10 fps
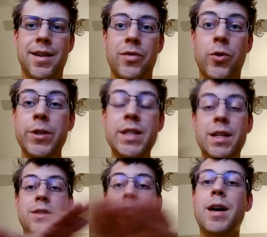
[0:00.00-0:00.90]
Of course, they
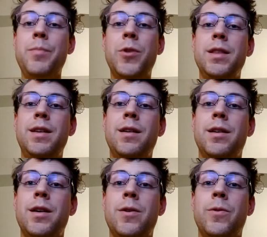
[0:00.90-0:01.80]
just stop right there and
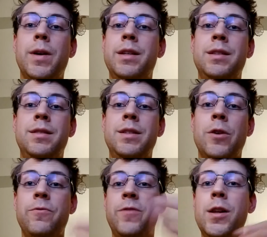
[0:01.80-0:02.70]
go, and
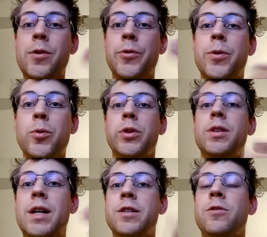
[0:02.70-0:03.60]
don't follow through with the
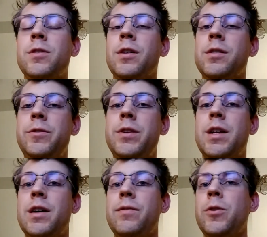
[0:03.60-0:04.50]
logical conclusion
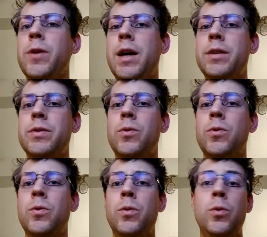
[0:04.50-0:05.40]
of, okay,
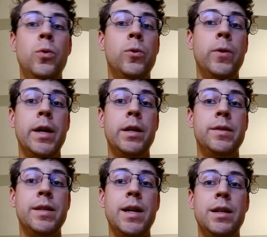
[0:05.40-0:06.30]
so who created
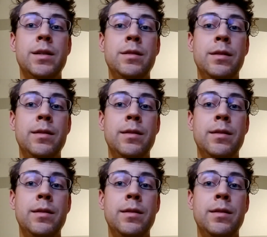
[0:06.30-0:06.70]
Satan?